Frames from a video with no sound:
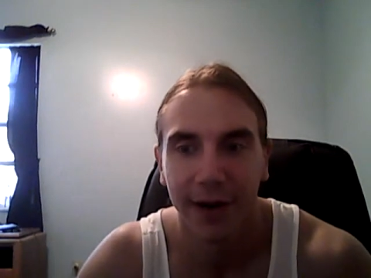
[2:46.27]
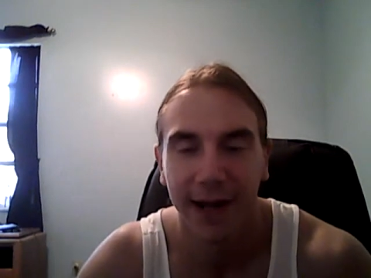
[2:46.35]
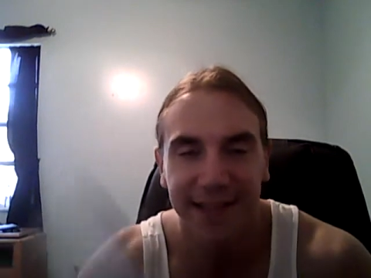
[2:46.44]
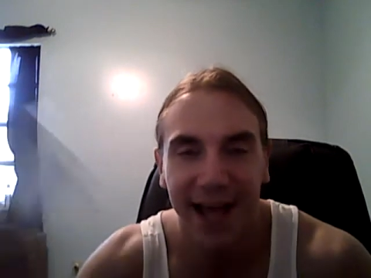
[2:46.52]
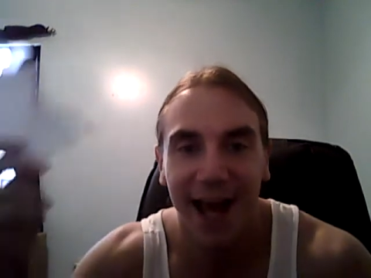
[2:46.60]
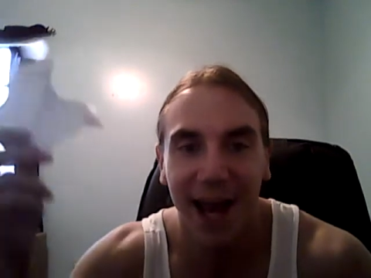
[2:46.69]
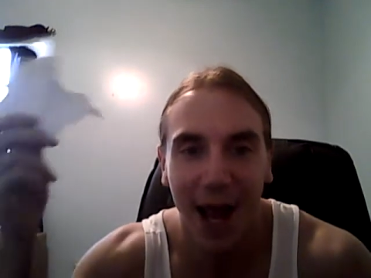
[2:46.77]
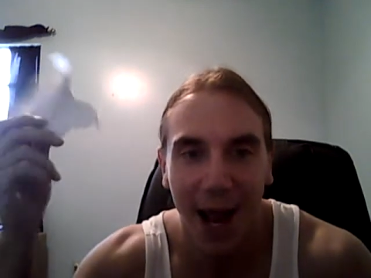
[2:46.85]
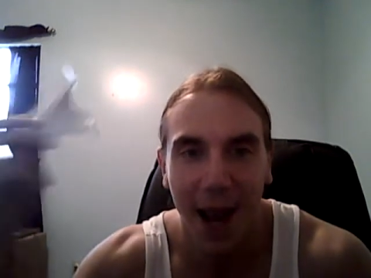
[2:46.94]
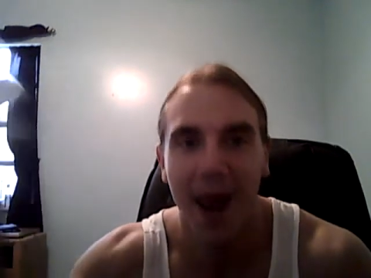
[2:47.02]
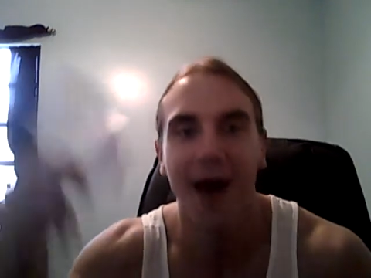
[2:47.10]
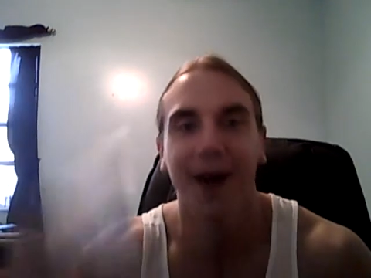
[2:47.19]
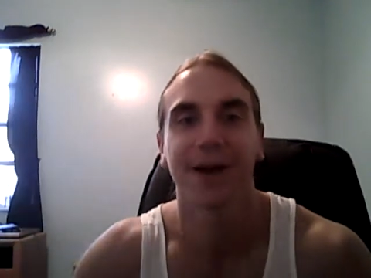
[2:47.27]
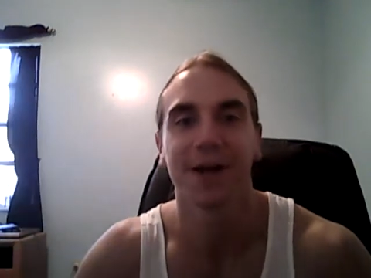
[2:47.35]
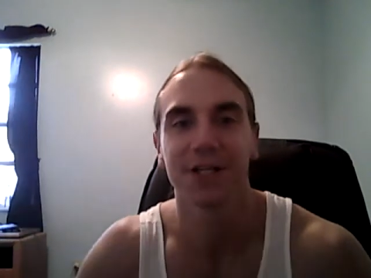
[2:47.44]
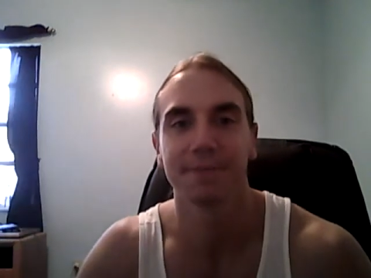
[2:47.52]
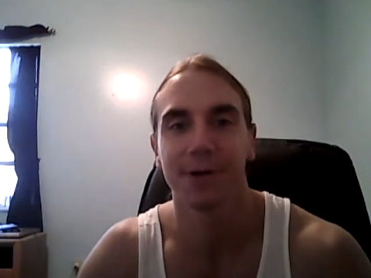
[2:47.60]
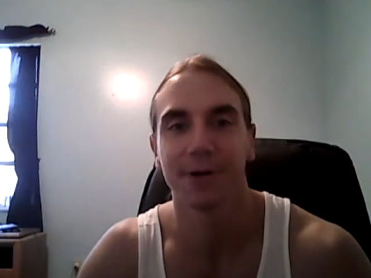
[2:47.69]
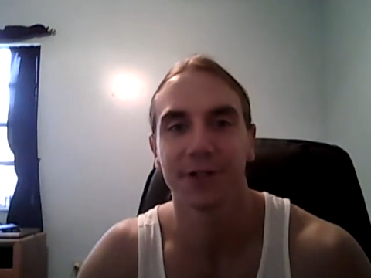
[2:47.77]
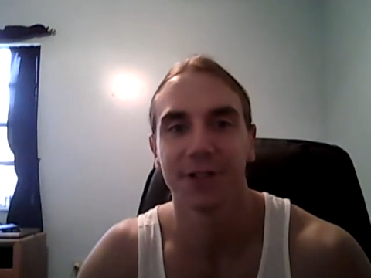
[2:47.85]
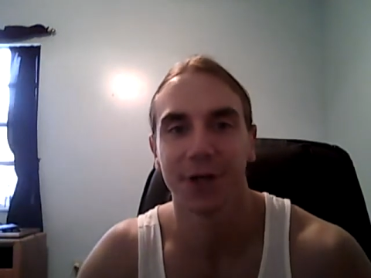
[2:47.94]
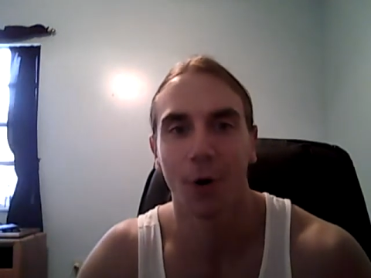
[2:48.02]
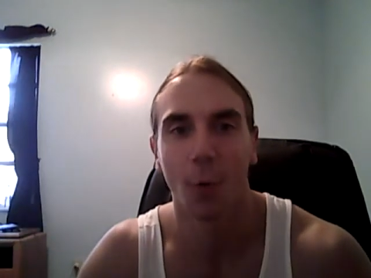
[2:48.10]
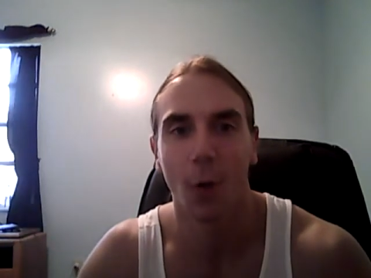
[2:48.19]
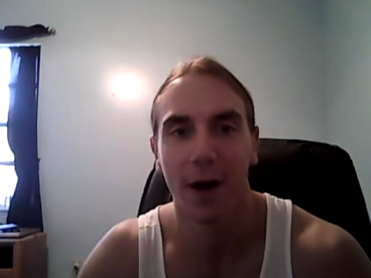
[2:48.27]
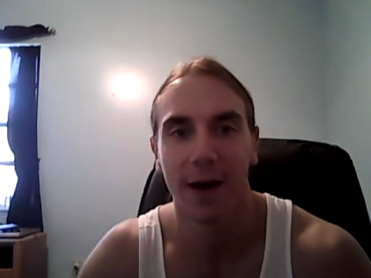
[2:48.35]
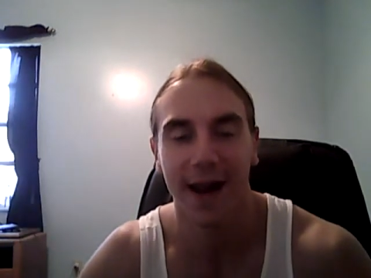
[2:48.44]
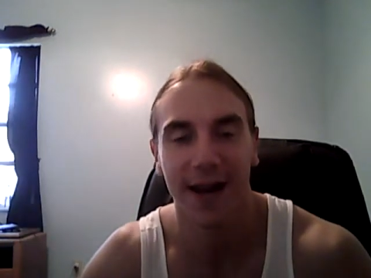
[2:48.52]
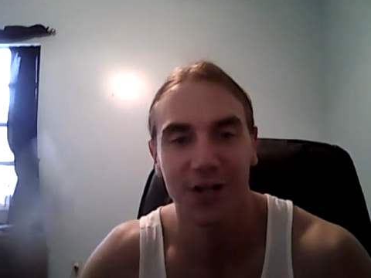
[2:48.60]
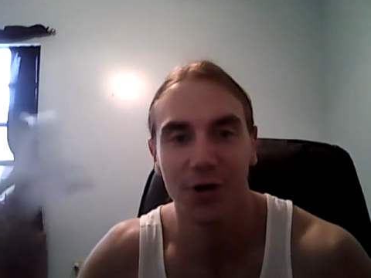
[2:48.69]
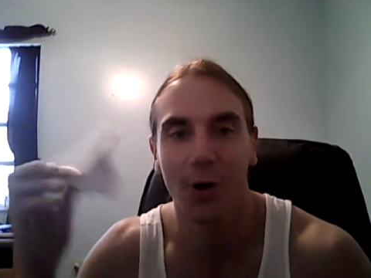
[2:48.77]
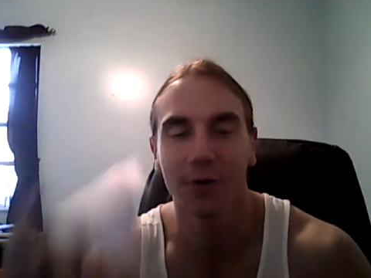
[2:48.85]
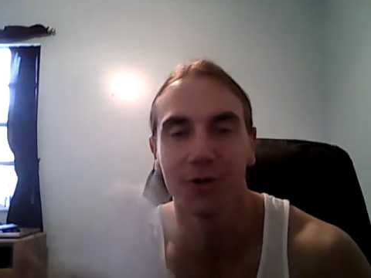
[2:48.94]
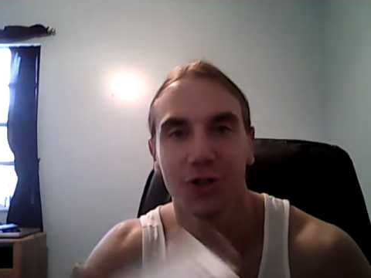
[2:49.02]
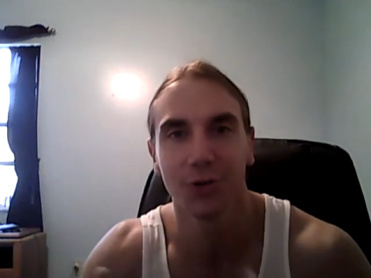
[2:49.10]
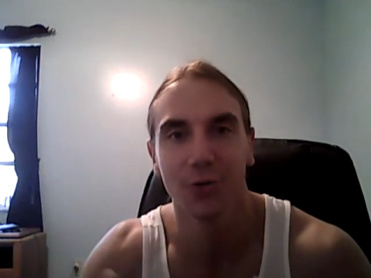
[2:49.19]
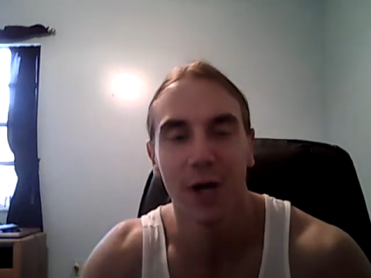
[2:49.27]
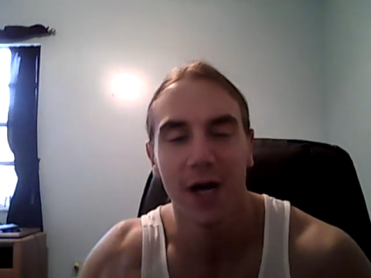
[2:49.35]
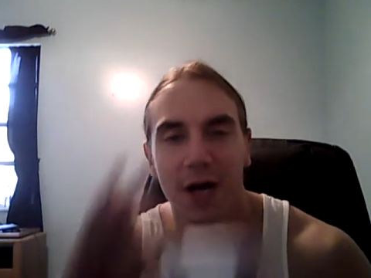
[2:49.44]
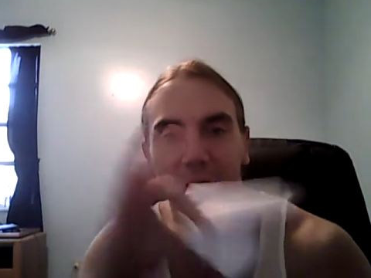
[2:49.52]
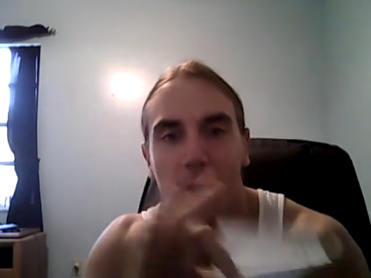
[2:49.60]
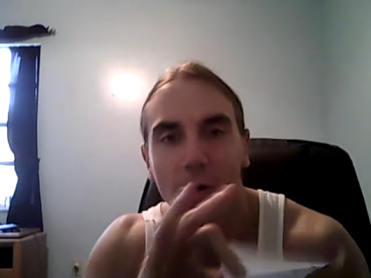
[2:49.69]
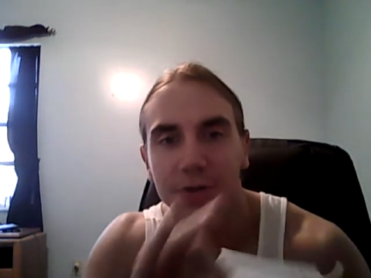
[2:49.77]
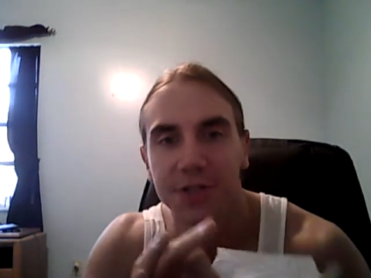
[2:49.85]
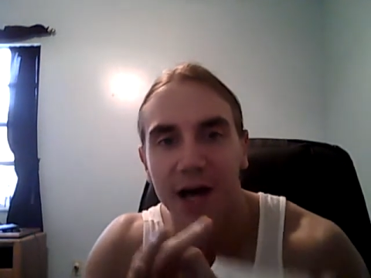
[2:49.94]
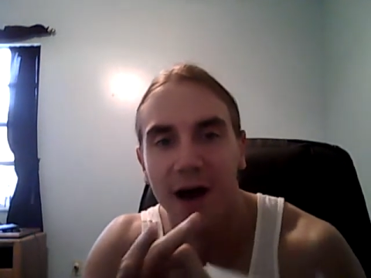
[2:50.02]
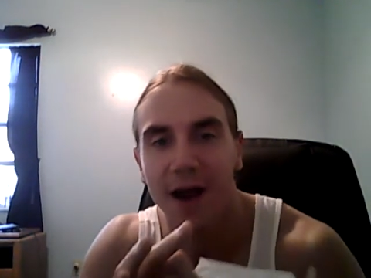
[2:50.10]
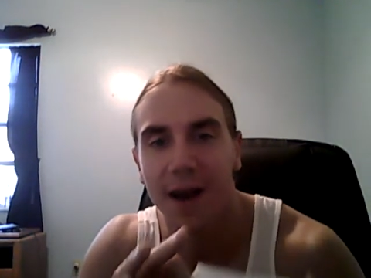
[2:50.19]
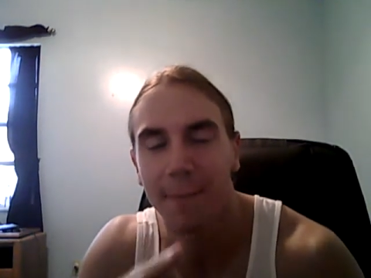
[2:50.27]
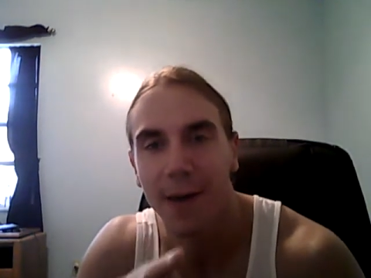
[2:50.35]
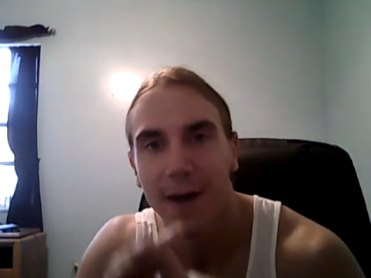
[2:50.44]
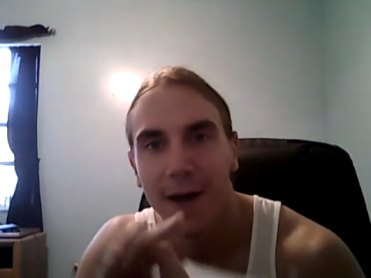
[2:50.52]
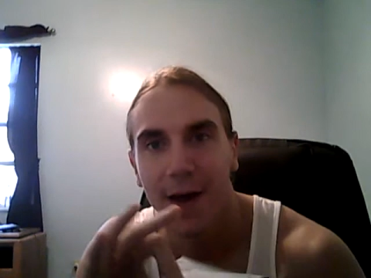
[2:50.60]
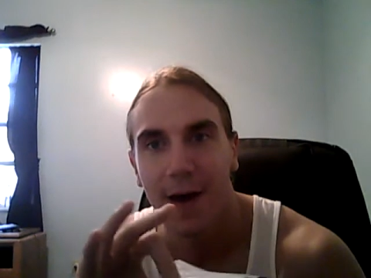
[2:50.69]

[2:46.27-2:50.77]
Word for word: Is that not a conspiracy or what? And I told you the whole time